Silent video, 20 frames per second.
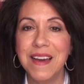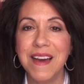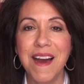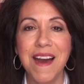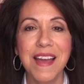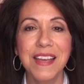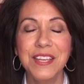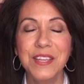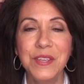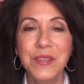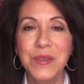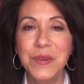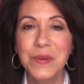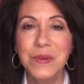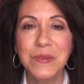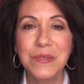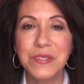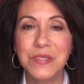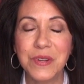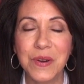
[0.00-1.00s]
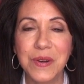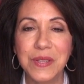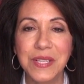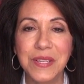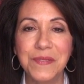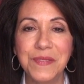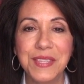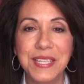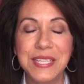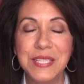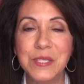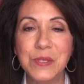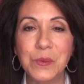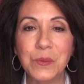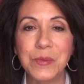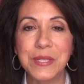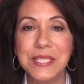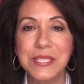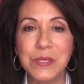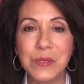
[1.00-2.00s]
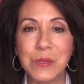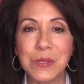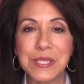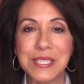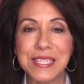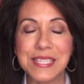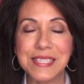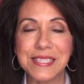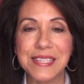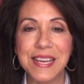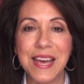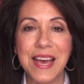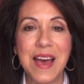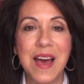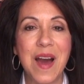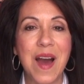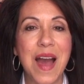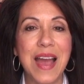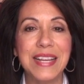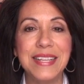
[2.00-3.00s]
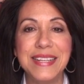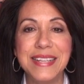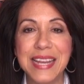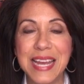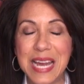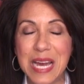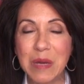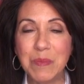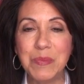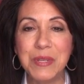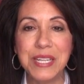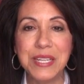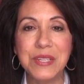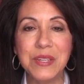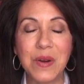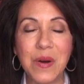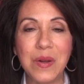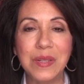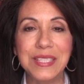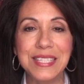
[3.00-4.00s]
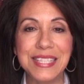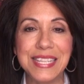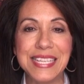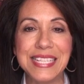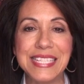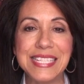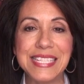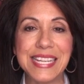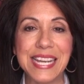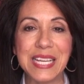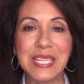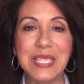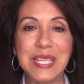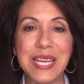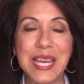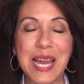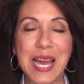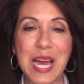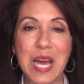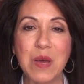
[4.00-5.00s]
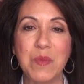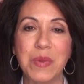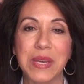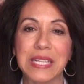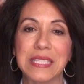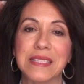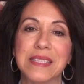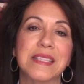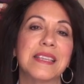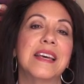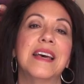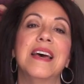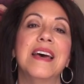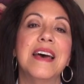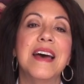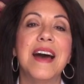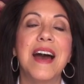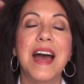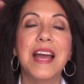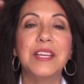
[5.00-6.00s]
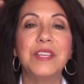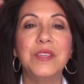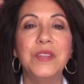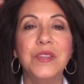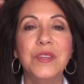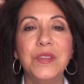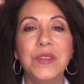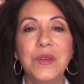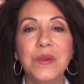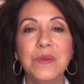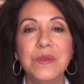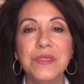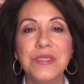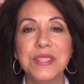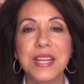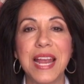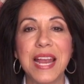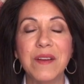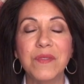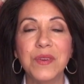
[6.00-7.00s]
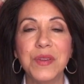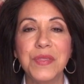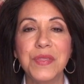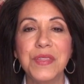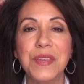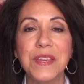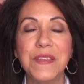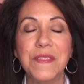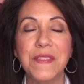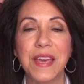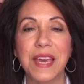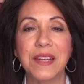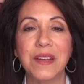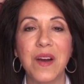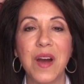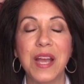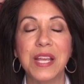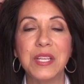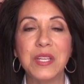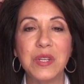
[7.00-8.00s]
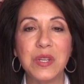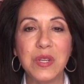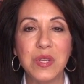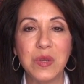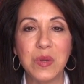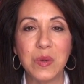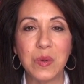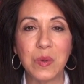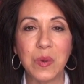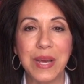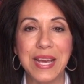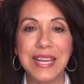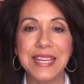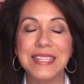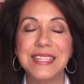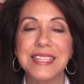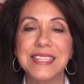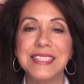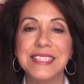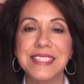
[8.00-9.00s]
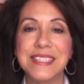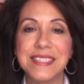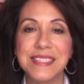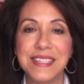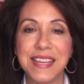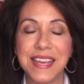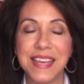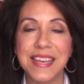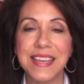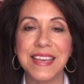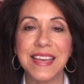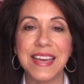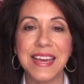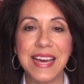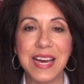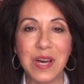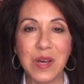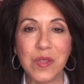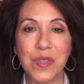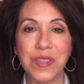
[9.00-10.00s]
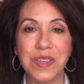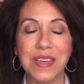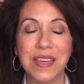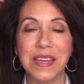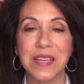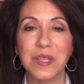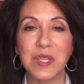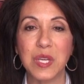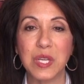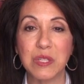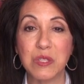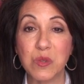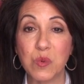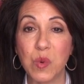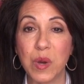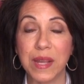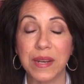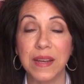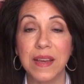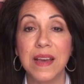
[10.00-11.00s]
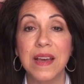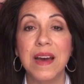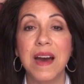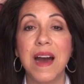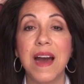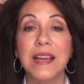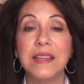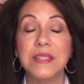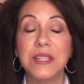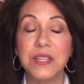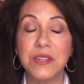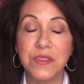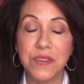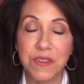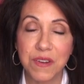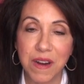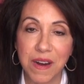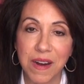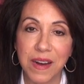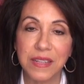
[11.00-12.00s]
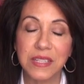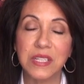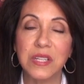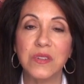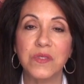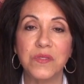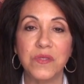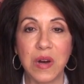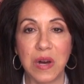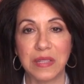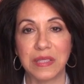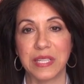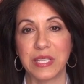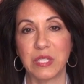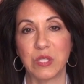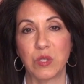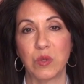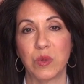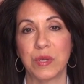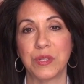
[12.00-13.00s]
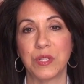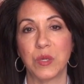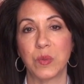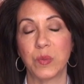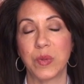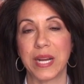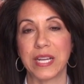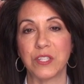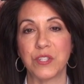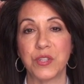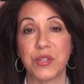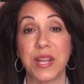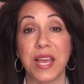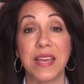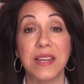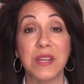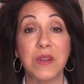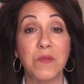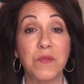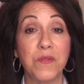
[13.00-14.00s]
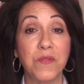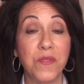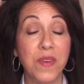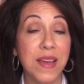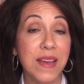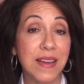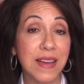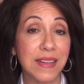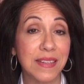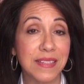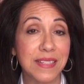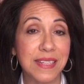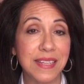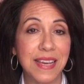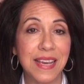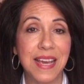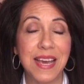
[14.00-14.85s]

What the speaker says: I used all of these resources. I tapped into all of these daily habits. I used everything that I knew to stay healthy. And guess what? I did not fall into a depression. And in fact,